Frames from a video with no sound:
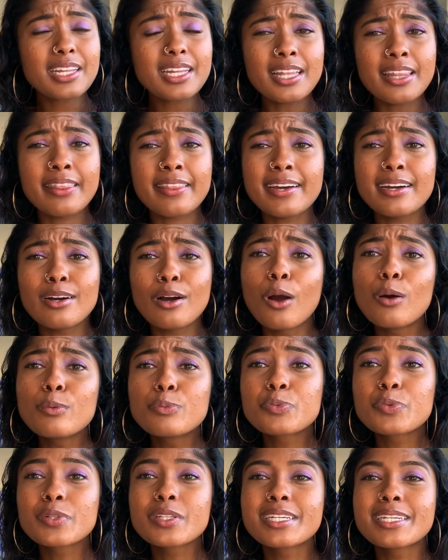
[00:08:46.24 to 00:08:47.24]
that
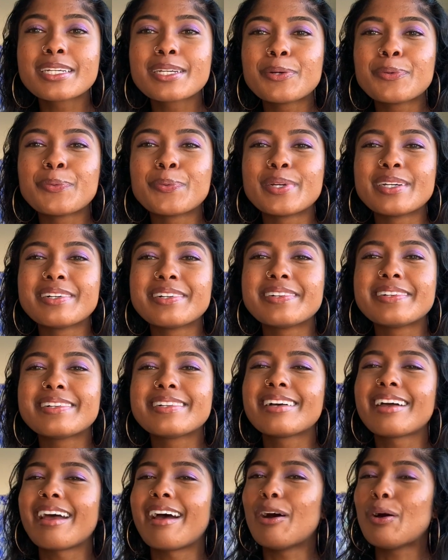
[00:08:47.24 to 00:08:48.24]
hopefully
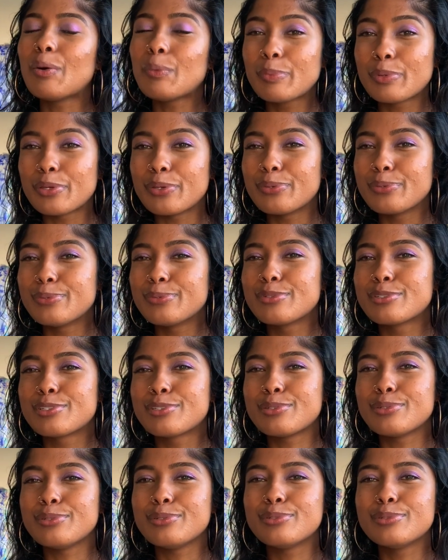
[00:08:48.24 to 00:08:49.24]
will help you
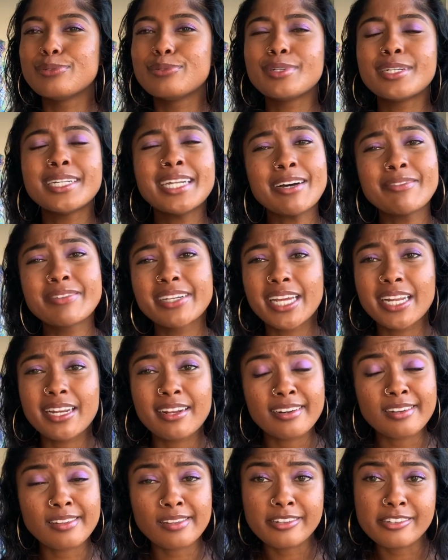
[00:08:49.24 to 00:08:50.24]
to navigate
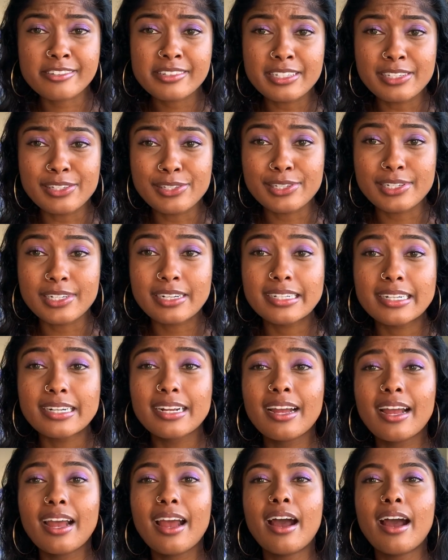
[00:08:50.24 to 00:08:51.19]
it a little easier.